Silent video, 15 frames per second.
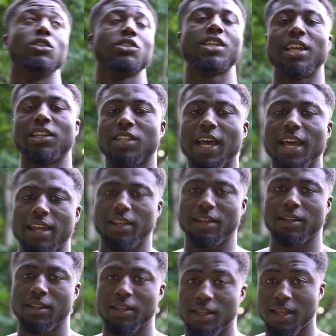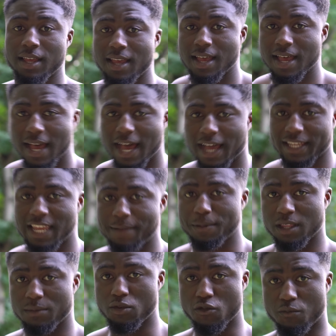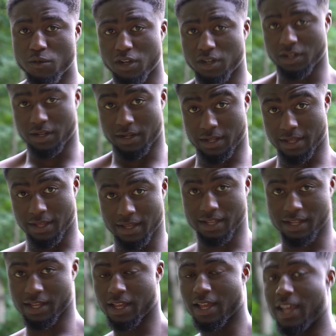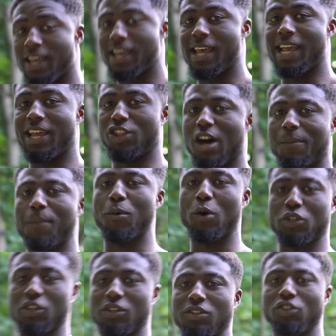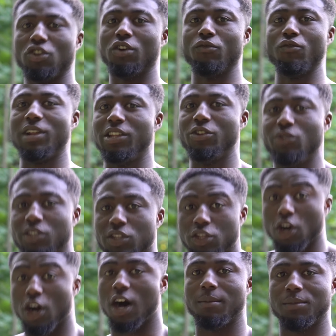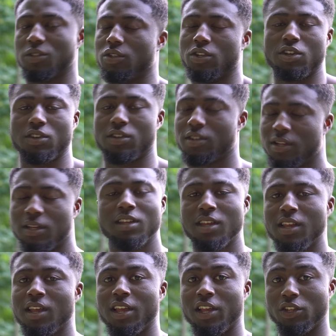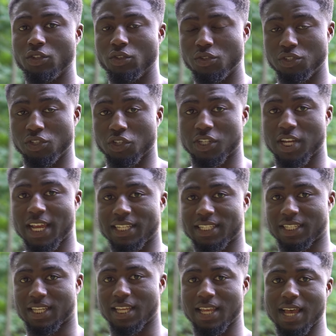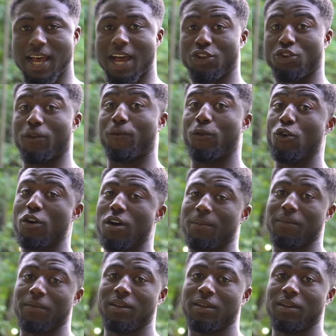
staying tight and keeping the movement in the upper portion. You're not really using your arms, no. Using your chest and your forearm.